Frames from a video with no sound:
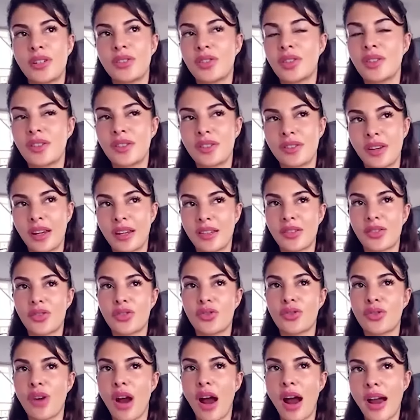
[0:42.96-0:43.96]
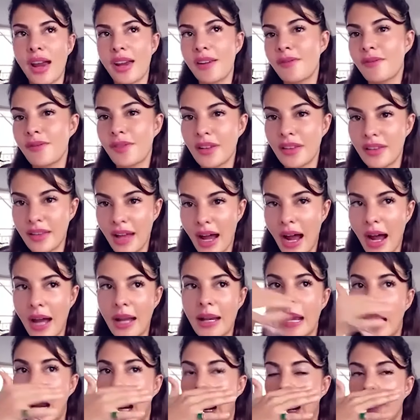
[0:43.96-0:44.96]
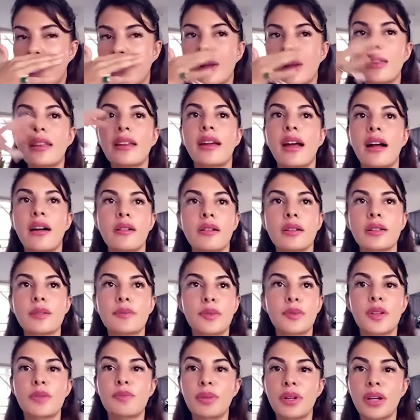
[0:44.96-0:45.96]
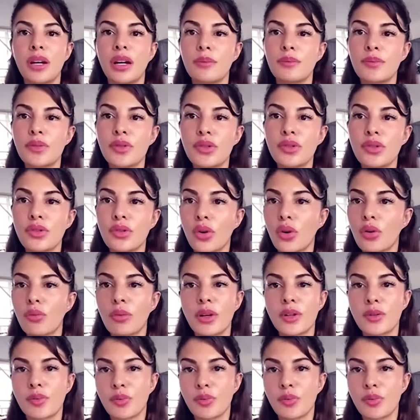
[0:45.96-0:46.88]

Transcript: just strive for that, everything else just becomes so much